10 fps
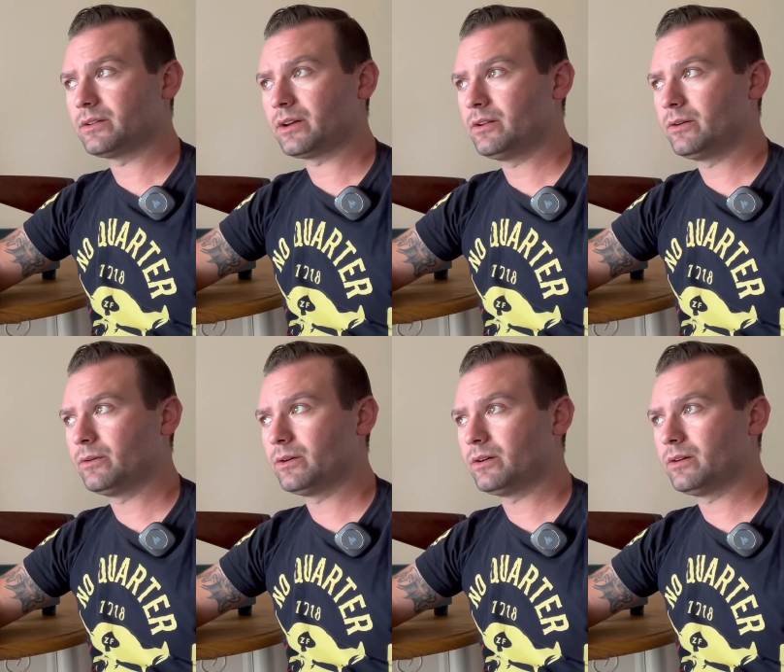I
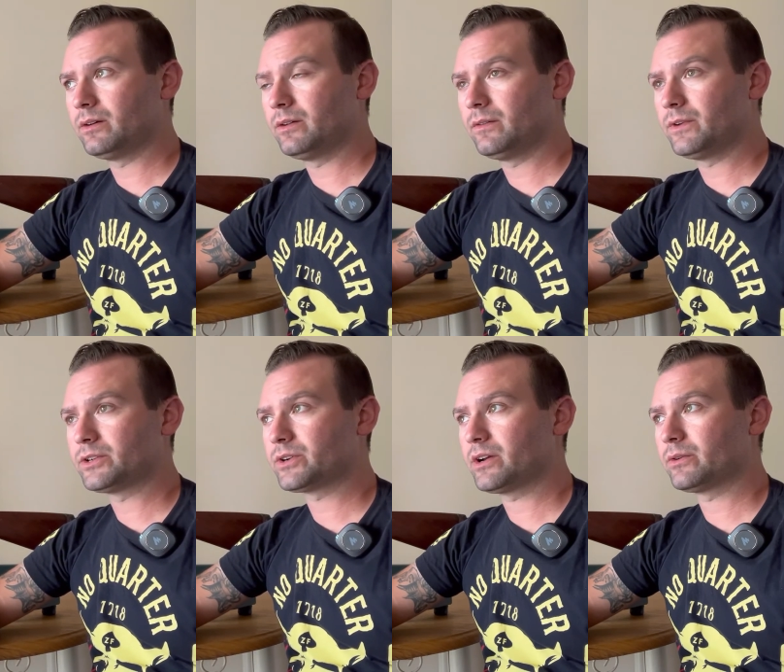know at
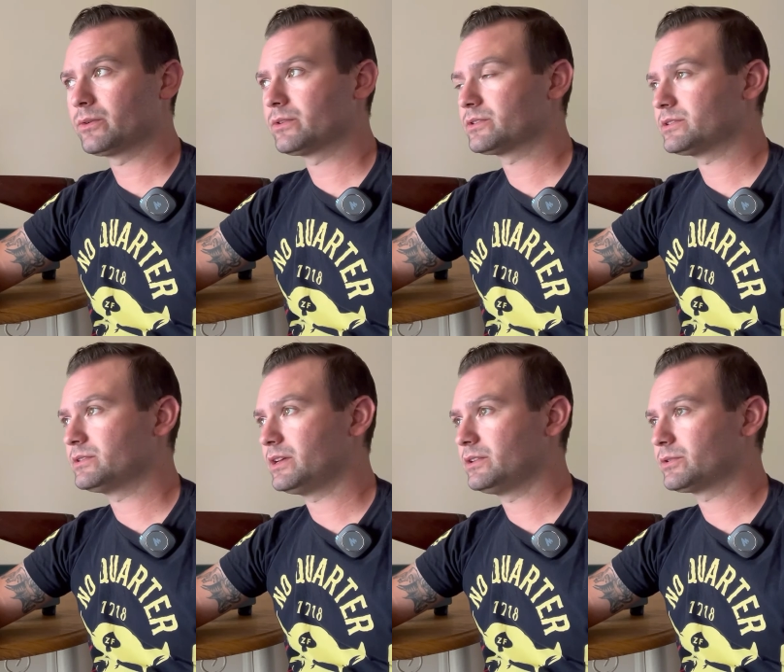Adventure Outdoors
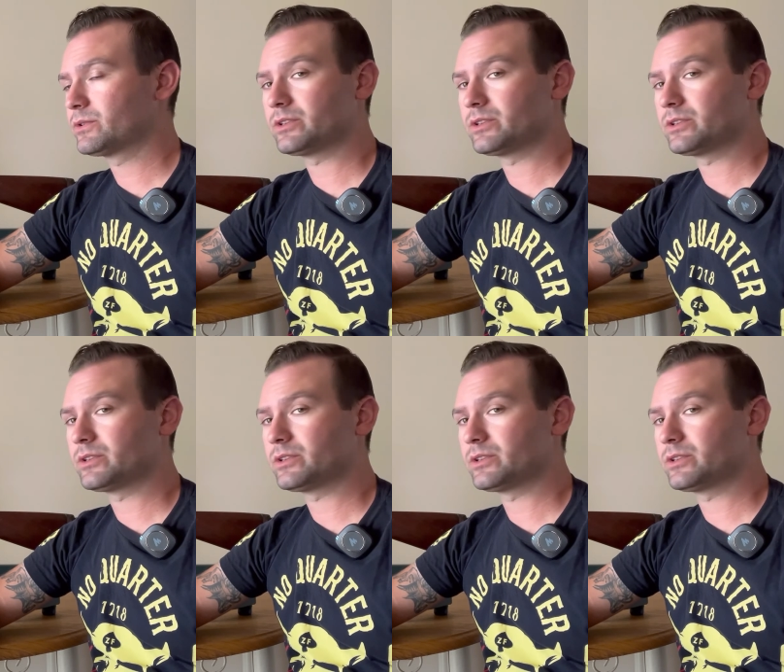in Georgia,